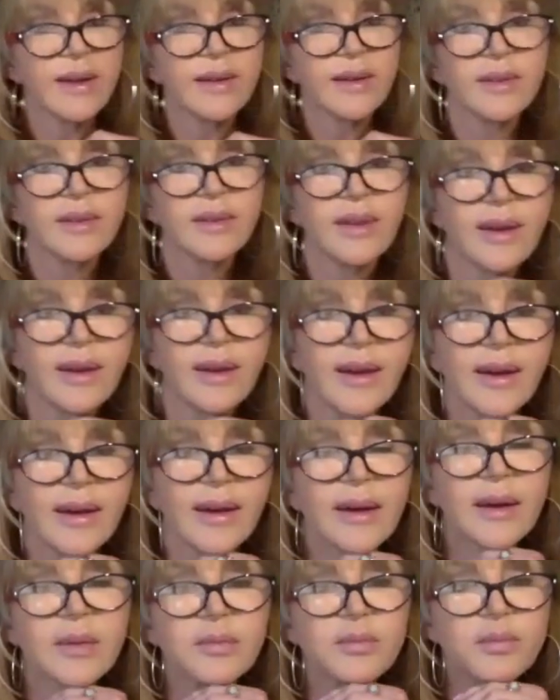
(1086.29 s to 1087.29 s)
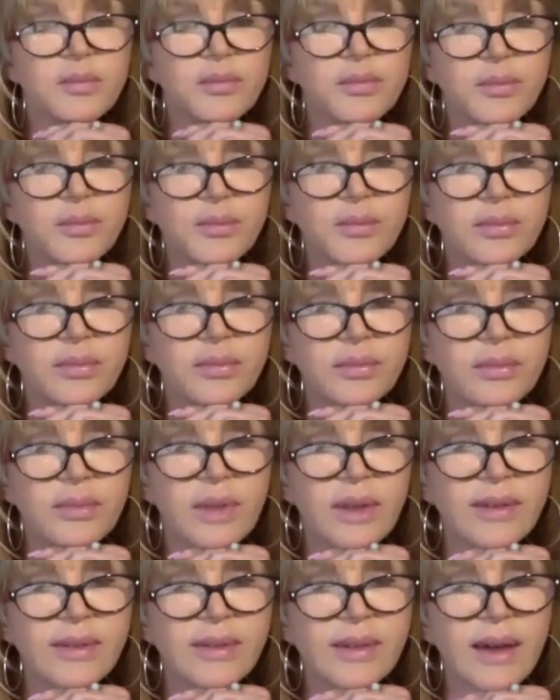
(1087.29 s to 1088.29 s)
And
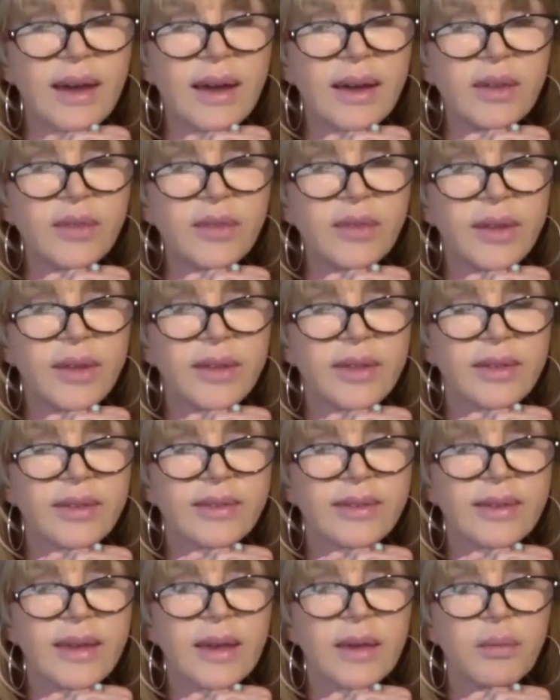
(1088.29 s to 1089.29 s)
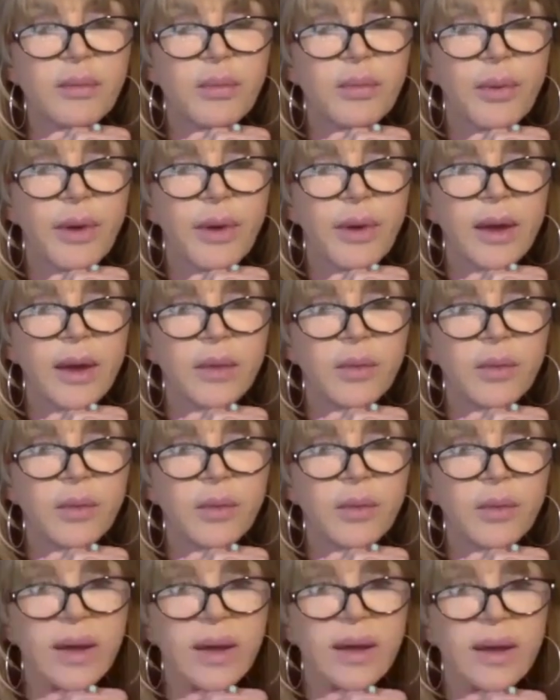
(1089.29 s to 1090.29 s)
it's kind of like the same brain
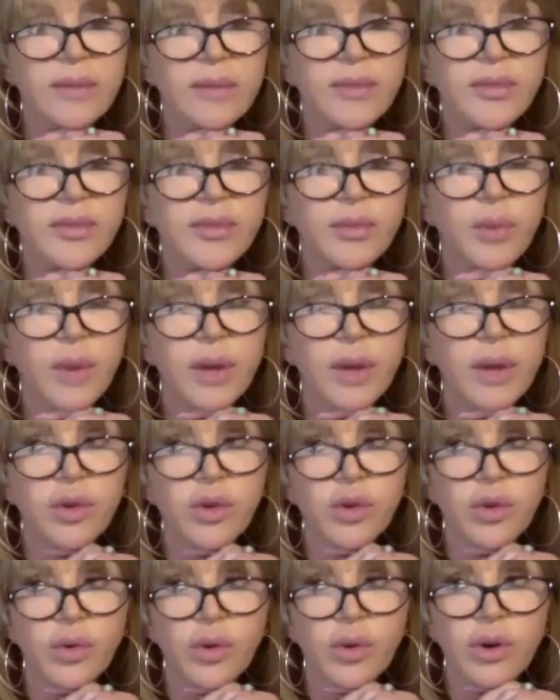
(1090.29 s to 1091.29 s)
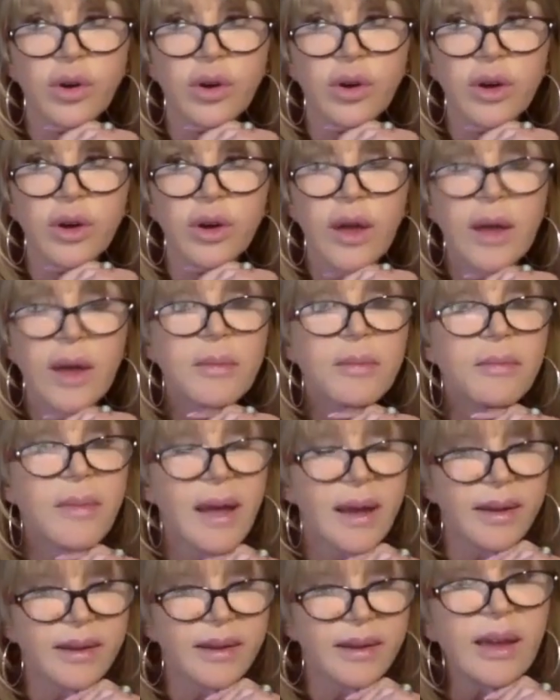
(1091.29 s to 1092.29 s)
waves when you're
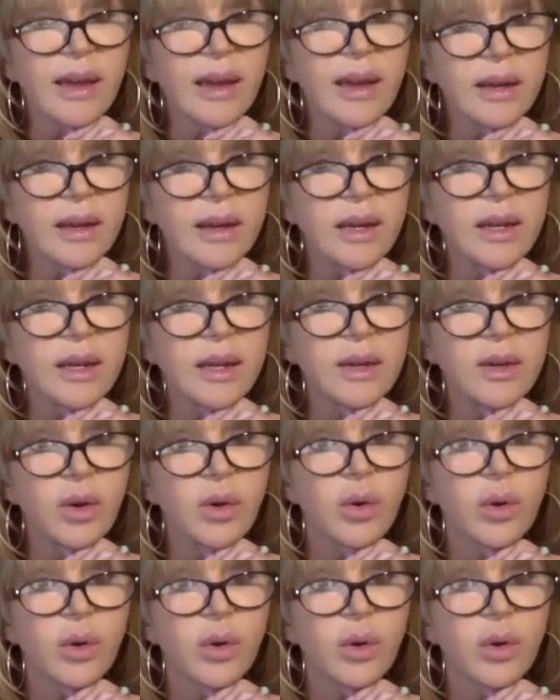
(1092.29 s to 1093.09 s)
meditating,